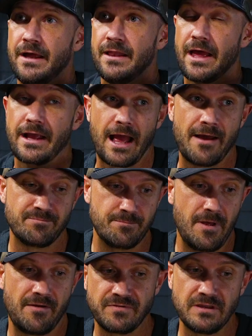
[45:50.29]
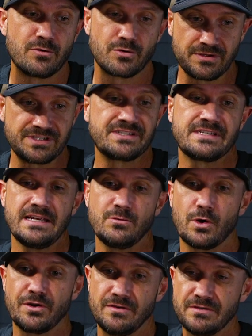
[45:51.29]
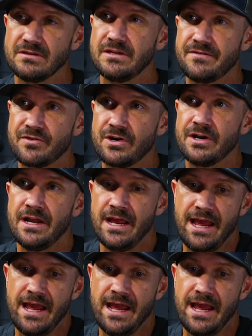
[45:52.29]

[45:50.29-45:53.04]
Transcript: And like I've literally seen where you deliver